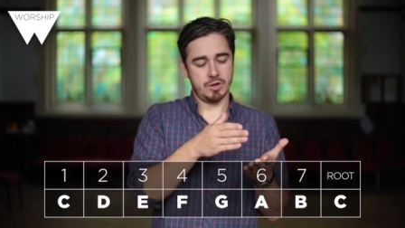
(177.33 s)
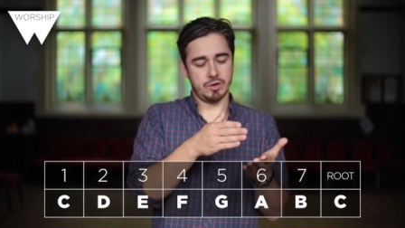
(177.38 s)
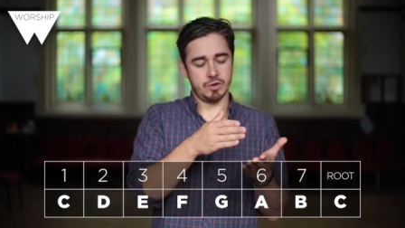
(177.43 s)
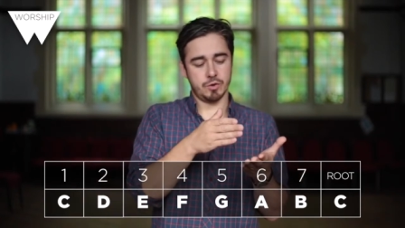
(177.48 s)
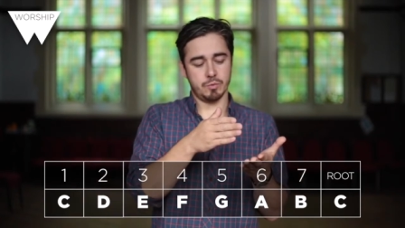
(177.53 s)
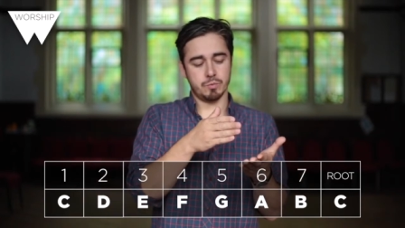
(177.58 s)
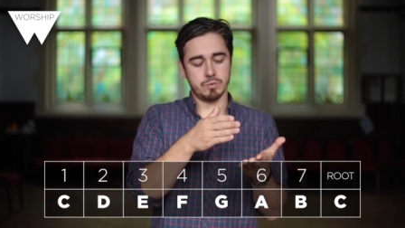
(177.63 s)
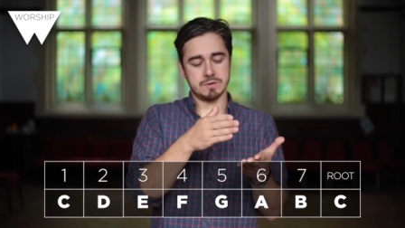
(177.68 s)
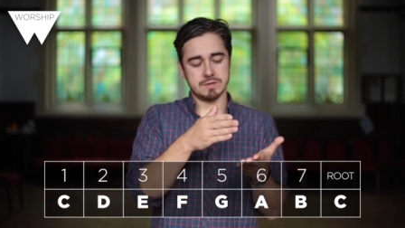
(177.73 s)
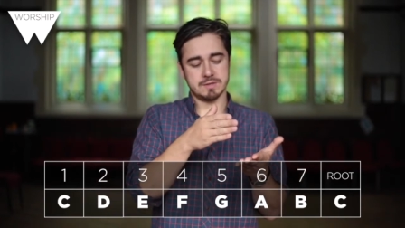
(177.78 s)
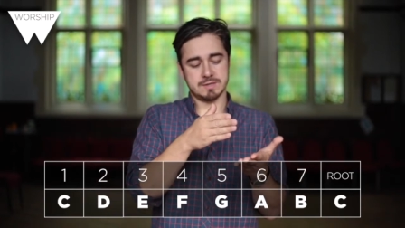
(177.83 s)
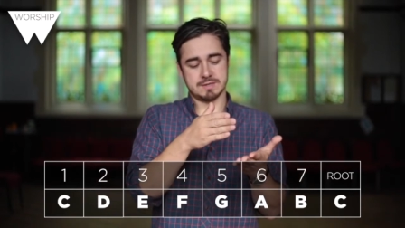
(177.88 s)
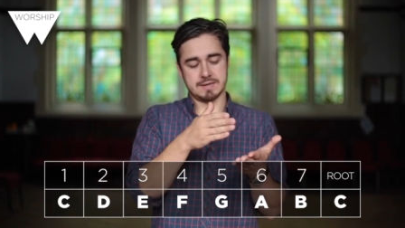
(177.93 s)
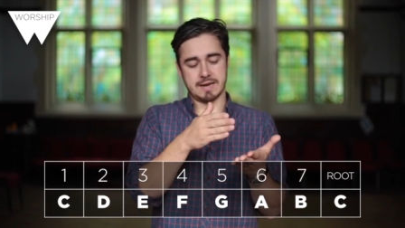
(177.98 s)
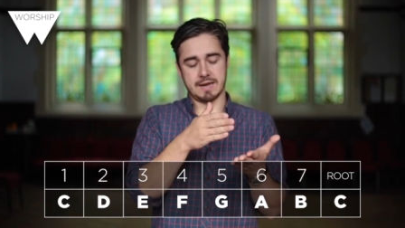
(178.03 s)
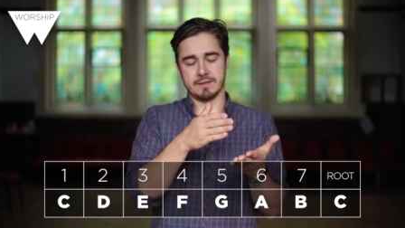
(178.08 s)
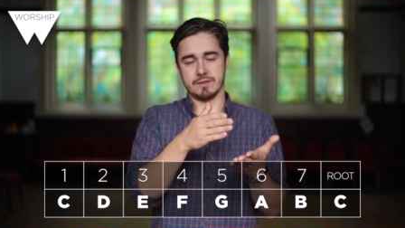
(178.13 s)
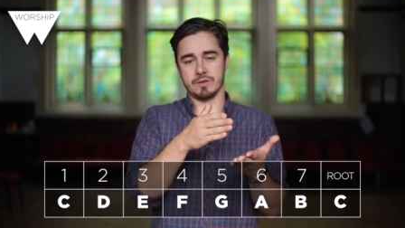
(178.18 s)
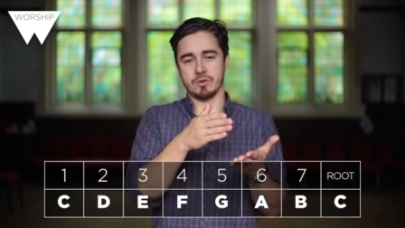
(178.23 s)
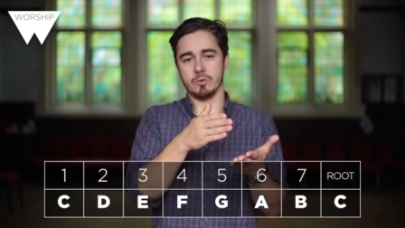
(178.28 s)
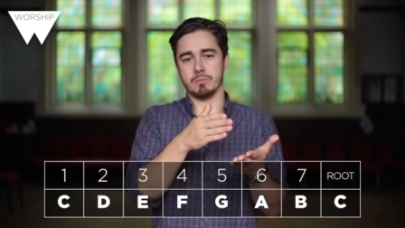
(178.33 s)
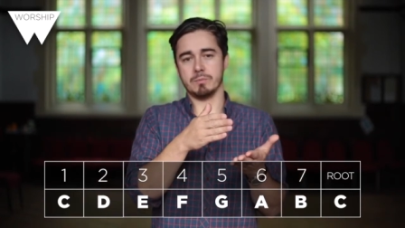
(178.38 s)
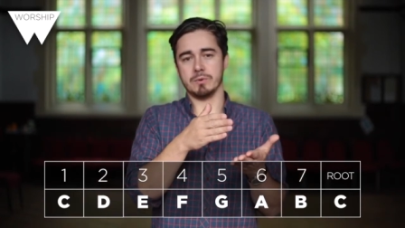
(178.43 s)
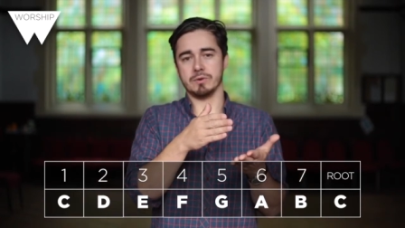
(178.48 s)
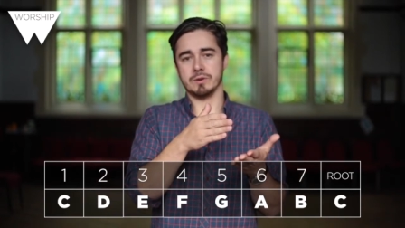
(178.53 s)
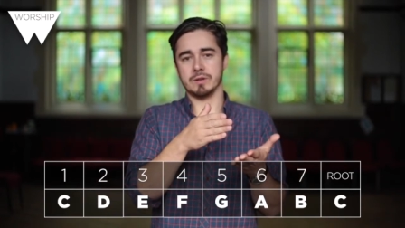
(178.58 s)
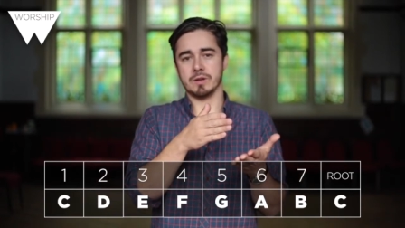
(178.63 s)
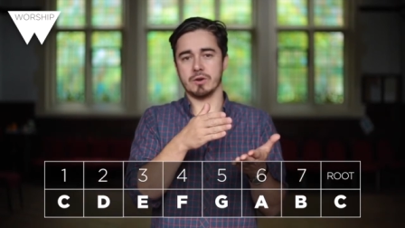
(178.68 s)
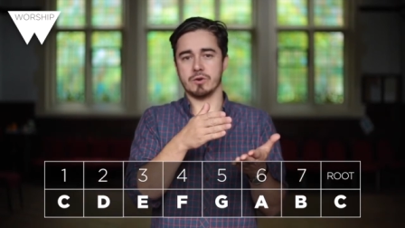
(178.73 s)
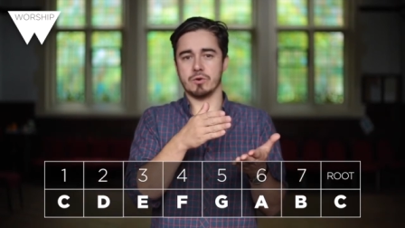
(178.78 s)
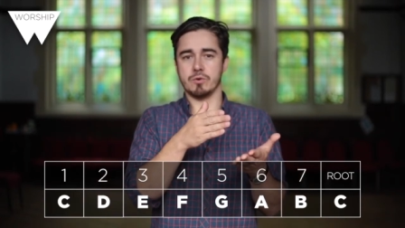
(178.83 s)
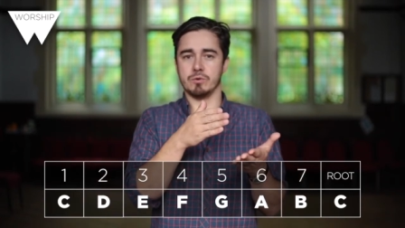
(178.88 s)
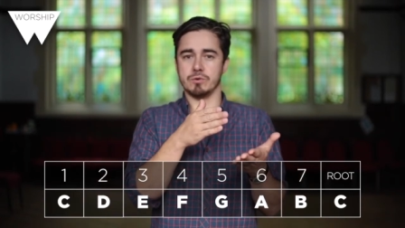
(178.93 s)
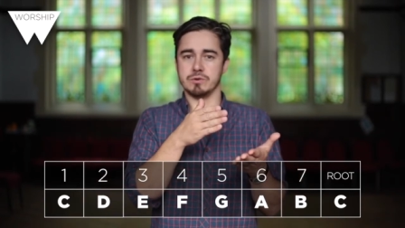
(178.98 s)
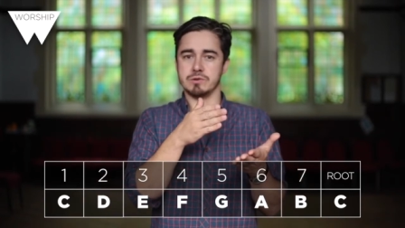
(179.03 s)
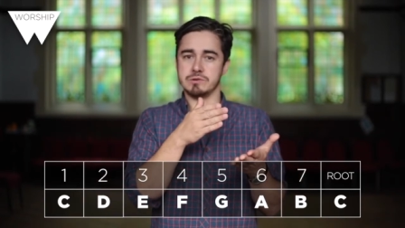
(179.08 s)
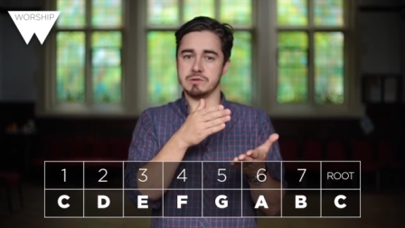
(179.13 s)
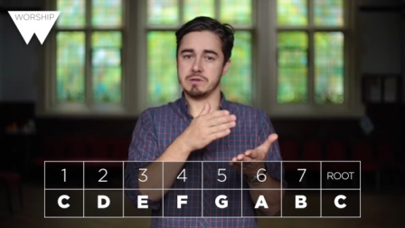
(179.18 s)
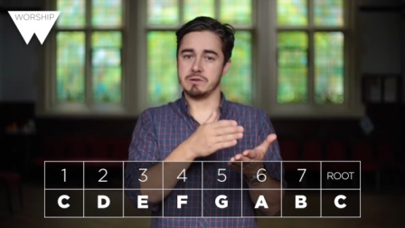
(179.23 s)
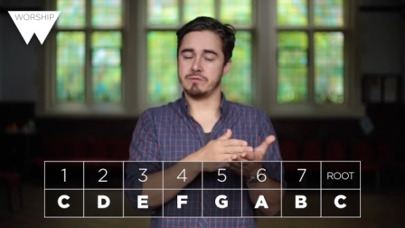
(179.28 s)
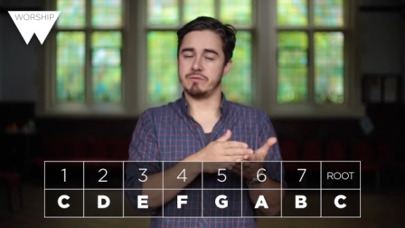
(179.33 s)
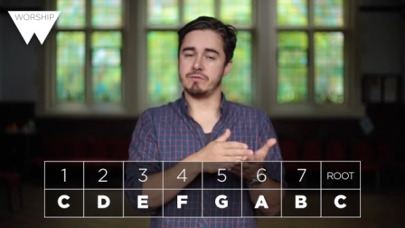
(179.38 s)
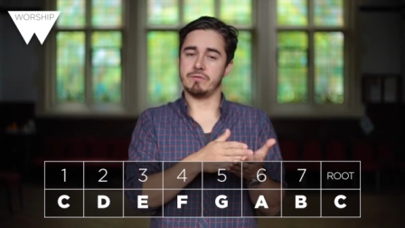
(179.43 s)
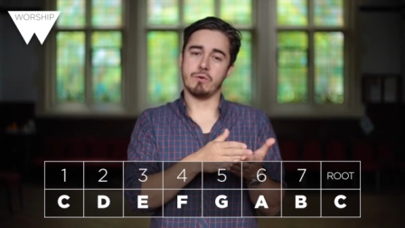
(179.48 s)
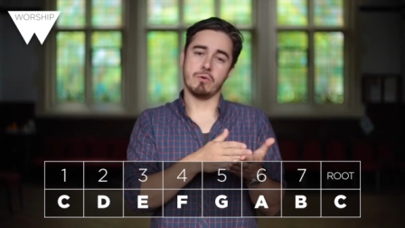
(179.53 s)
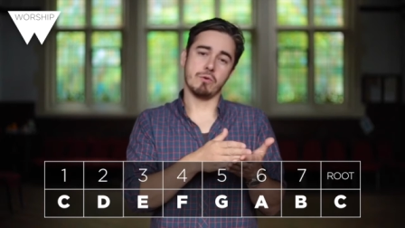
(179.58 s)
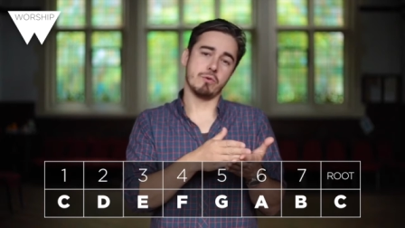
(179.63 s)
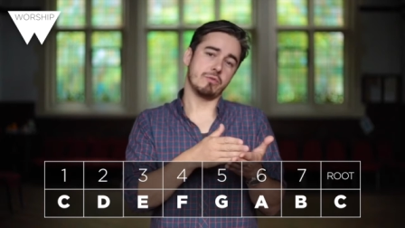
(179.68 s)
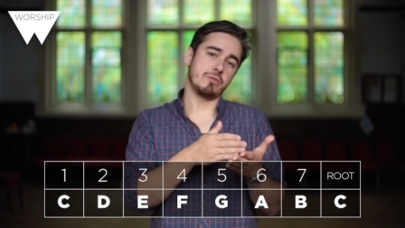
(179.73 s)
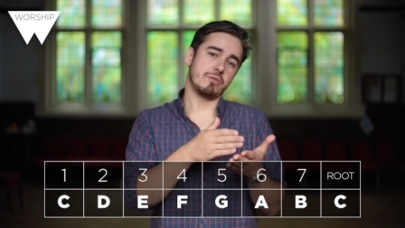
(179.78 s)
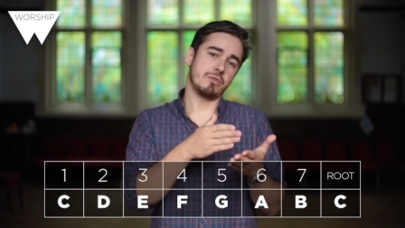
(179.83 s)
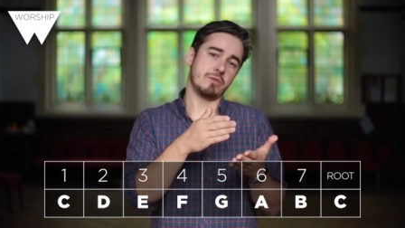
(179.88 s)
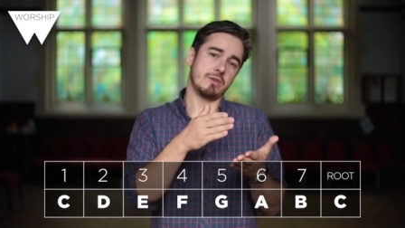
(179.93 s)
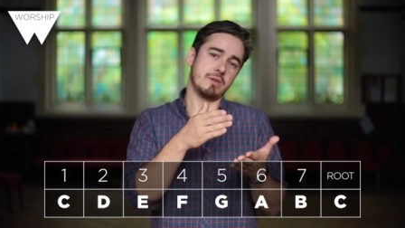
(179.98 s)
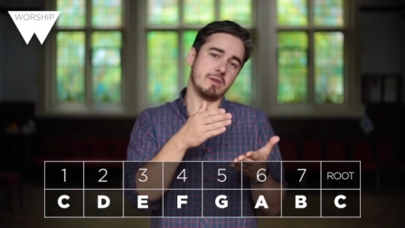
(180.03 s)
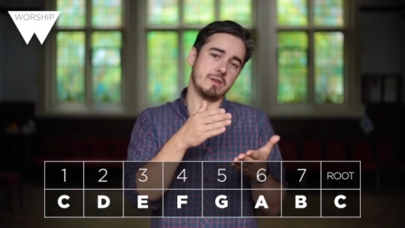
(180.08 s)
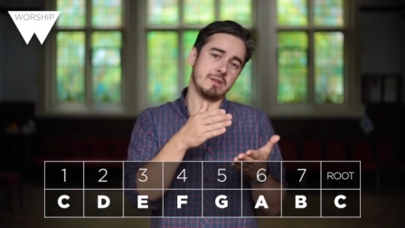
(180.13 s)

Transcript: you wouldn't say that you're building a chord using fourth,